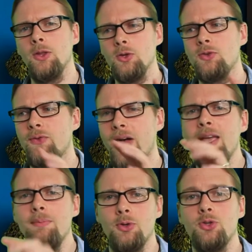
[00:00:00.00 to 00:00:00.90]
those
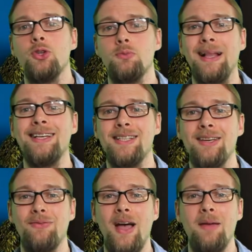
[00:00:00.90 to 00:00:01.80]
fibers, those
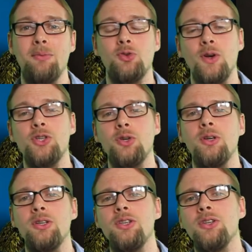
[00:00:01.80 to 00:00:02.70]
plastic fibers, are actually
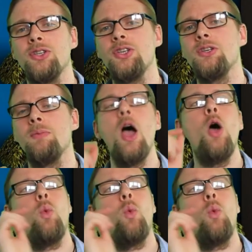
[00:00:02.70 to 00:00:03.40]
going into your system.